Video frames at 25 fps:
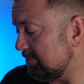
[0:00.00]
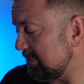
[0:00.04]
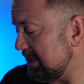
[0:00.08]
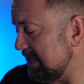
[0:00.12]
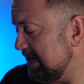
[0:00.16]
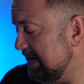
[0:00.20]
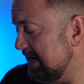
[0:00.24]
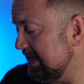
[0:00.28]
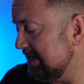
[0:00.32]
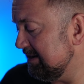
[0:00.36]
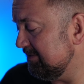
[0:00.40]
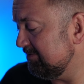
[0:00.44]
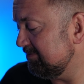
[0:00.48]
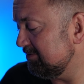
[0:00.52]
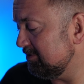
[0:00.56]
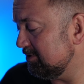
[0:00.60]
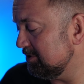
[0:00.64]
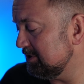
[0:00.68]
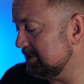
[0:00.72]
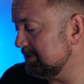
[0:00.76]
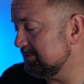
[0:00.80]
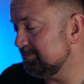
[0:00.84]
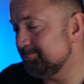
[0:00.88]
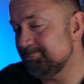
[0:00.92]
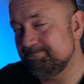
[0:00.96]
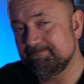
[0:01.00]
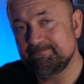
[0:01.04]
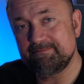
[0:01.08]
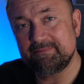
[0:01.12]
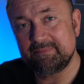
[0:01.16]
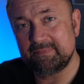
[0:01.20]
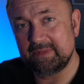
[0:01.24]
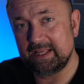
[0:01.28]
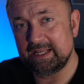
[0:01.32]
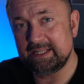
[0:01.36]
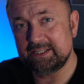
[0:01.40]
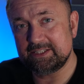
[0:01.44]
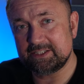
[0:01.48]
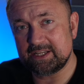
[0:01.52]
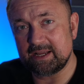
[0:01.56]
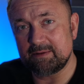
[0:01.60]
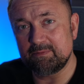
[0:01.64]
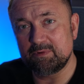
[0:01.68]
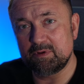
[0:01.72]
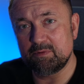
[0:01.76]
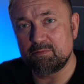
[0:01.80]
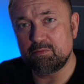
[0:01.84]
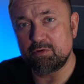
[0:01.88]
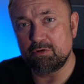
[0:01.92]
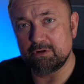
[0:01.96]
and I thought it's time
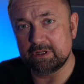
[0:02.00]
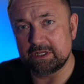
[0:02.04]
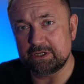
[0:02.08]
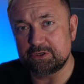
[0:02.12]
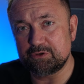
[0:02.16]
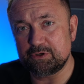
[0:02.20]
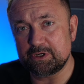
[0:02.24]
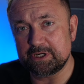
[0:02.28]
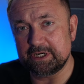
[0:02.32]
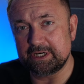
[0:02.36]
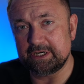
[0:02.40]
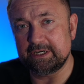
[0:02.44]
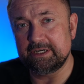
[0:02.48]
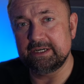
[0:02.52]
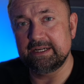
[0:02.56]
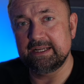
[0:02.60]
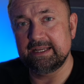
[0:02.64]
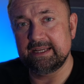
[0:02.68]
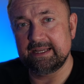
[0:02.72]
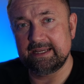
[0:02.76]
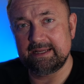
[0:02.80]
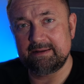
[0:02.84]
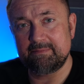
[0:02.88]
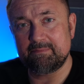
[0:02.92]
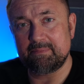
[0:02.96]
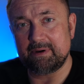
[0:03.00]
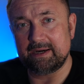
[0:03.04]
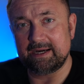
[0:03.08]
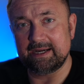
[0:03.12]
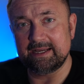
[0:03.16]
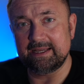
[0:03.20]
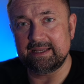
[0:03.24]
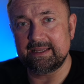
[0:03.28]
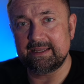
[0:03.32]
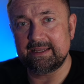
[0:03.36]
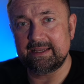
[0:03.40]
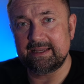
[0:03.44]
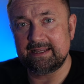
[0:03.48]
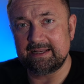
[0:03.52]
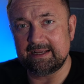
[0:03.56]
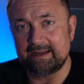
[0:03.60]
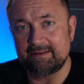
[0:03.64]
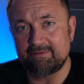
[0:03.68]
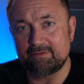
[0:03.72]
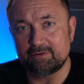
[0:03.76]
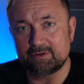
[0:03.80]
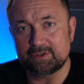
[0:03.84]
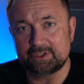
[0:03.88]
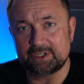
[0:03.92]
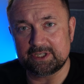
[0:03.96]
to pull the trigger and buy an
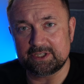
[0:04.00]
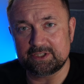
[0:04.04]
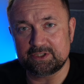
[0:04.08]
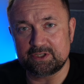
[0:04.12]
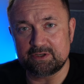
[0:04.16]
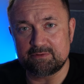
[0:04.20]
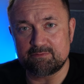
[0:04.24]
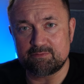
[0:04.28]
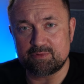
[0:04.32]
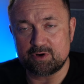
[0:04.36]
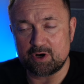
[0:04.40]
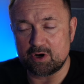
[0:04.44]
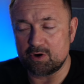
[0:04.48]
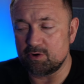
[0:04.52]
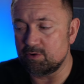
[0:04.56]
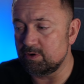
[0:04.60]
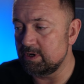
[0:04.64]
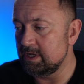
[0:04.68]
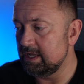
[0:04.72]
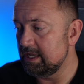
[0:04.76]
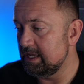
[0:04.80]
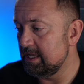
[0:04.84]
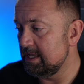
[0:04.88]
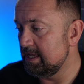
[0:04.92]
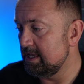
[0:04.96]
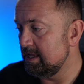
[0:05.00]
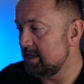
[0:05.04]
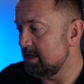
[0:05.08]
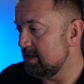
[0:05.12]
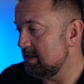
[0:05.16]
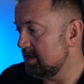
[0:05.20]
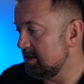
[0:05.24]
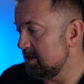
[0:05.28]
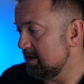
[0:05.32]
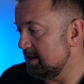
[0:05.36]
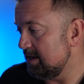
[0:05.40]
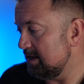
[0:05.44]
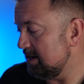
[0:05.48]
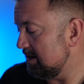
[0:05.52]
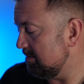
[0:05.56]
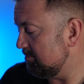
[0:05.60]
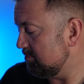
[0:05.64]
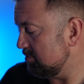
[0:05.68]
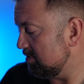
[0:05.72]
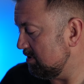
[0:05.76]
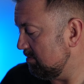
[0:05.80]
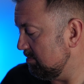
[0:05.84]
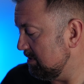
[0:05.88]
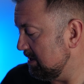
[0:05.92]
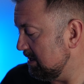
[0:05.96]
iPhone 16 Pro. And I'm
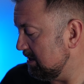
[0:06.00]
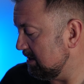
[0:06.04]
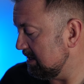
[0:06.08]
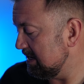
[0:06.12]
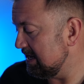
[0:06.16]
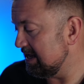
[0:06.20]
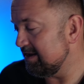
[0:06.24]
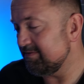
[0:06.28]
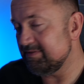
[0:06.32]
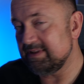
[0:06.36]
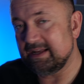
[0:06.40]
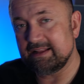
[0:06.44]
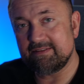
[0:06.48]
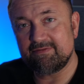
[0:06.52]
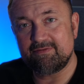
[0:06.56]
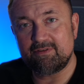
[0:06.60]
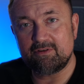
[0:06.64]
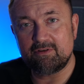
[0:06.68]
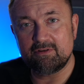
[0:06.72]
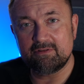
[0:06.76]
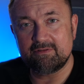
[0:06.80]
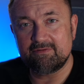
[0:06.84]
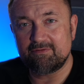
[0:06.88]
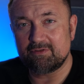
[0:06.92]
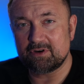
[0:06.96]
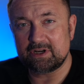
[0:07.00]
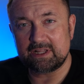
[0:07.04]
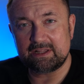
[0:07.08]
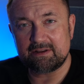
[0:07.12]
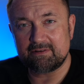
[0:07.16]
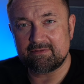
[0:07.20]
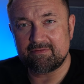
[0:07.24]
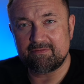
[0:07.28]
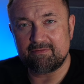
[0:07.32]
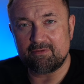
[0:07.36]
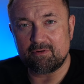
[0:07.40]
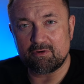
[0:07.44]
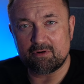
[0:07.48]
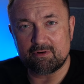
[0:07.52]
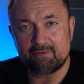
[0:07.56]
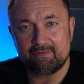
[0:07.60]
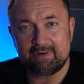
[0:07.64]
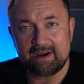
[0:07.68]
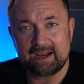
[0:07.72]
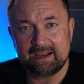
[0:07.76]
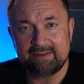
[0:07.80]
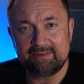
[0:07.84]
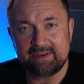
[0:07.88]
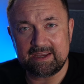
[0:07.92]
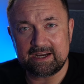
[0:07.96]
probably gonna have that phone for another 4 or
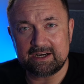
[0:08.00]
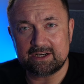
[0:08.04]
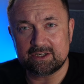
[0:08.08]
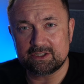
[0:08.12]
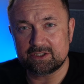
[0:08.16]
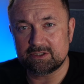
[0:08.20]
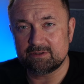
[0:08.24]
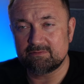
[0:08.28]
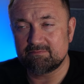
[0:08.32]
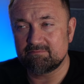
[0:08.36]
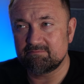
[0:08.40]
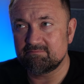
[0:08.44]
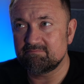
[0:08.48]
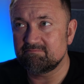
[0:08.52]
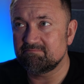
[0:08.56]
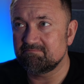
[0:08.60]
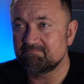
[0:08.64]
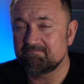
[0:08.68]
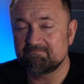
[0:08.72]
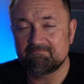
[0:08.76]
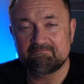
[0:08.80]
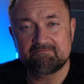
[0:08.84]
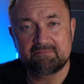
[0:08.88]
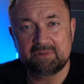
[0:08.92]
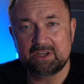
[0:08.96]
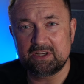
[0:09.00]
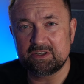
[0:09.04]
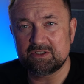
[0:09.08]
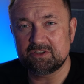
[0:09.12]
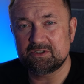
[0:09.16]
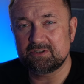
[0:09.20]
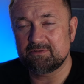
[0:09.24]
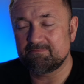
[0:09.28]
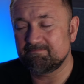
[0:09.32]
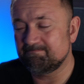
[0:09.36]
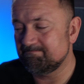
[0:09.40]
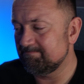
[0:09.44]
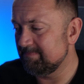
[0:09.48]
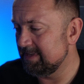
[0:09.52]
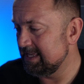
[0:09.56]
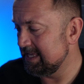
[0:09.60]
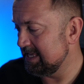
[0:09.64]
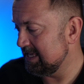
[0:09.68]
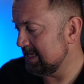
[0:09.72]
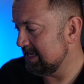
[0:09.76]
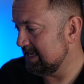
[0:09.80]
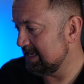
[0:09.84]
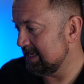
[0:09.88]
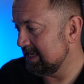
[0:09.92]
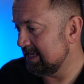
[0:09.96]
5 years, because
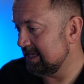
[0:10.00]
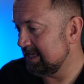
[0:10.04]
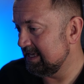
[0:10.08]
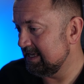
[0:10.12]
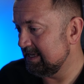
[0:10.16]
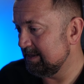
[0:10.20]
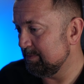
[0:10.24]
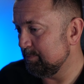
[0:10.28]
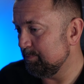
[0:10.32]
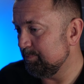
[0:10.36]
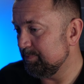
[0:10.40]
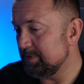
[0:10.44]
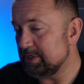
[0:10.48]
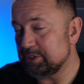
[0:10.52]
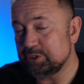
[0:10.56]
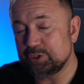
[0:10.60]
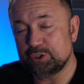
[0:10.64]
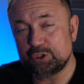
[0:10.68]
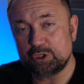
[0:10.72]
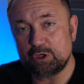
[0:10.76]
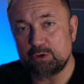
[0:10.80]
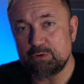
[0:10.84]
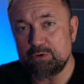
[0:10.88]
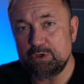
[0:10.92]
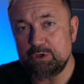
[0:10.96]
they're so